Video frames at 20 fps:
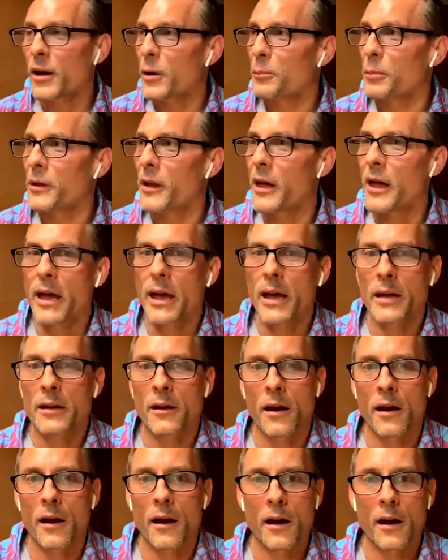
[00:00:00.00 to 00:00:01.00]
played
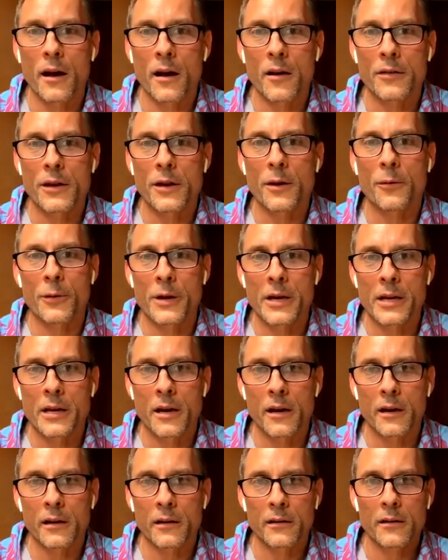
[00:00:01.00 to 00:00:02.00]
the
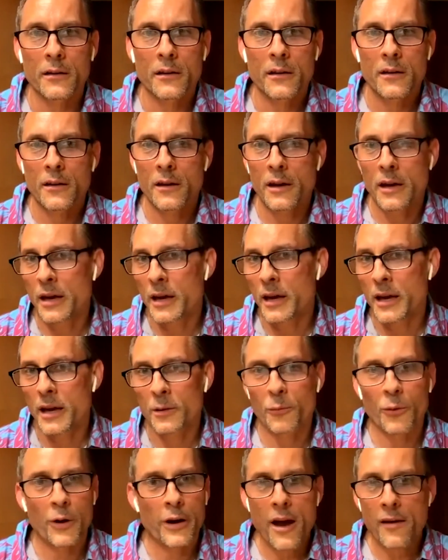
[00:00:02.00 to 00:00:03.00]
arena
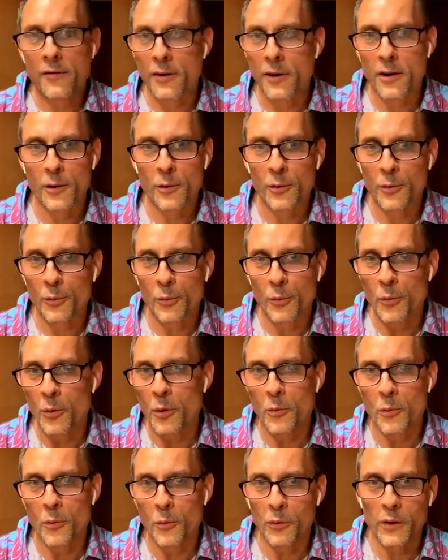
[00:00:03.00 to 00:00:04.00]
in whatever,
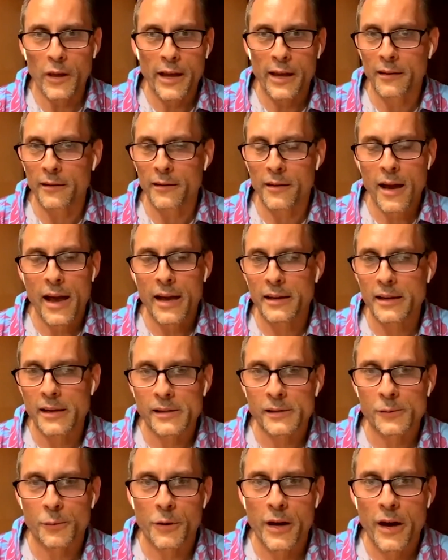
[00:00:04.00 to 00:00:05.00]
late
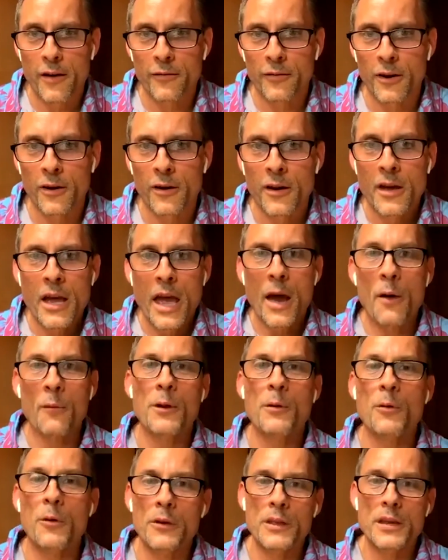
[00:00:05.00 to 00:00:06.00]
90s, whatever. And
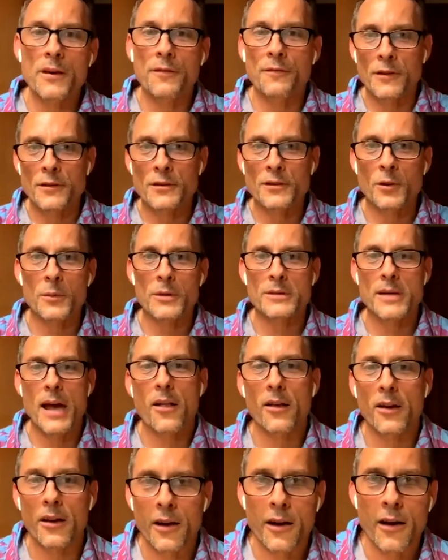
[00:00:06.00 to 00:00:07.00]
we were the official
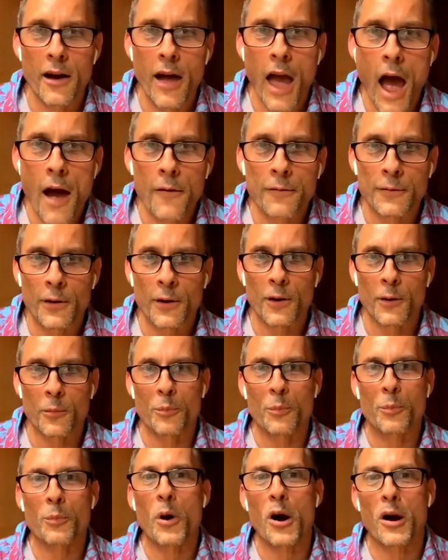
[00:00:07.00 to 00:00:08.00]
Metallica after
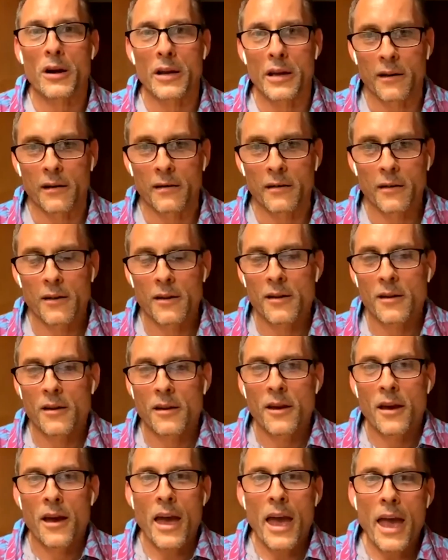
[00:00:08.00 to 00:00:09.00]
party.
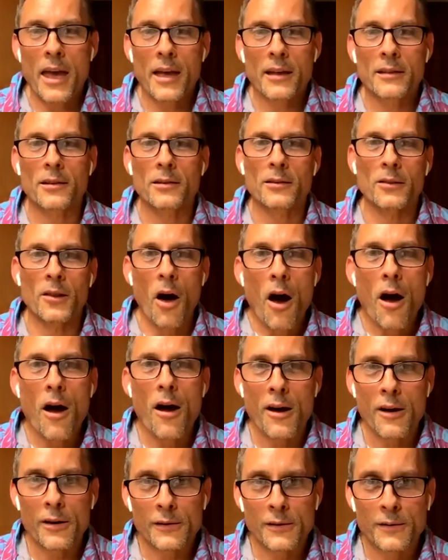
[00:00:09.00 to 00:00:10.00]
And
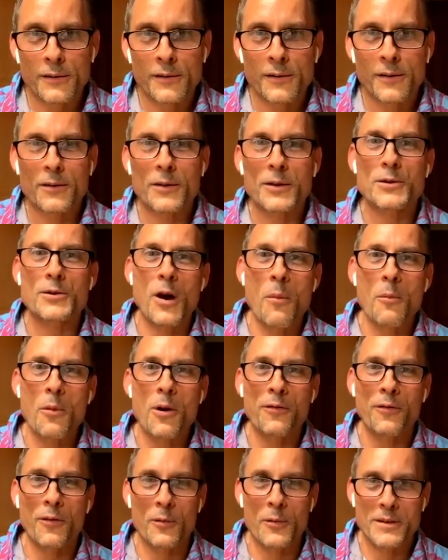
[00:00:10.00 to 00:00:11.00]
Lars, the
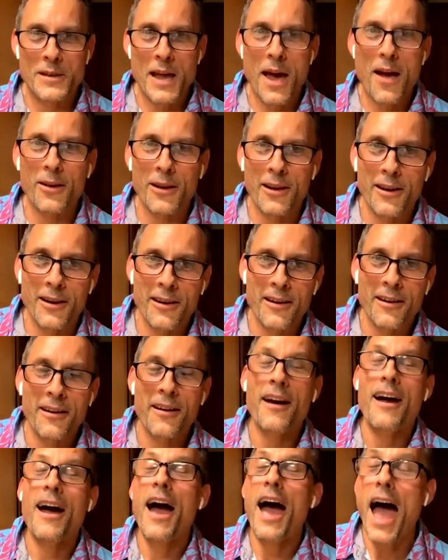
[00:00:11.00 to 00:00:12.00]
drummer for Metallica,
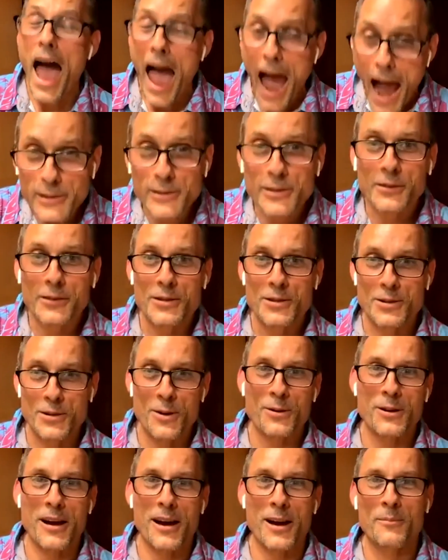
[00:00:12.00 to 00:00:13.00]
actually
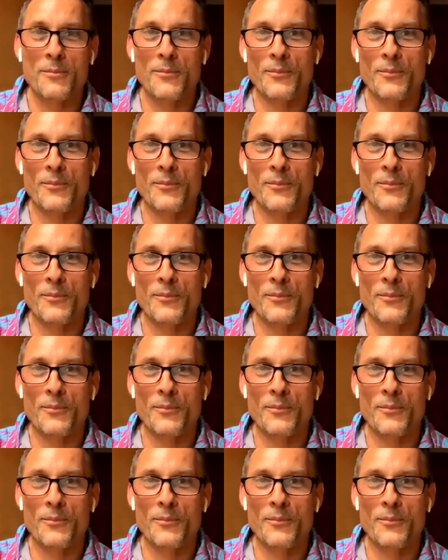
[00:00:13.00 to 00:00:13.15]
showed up.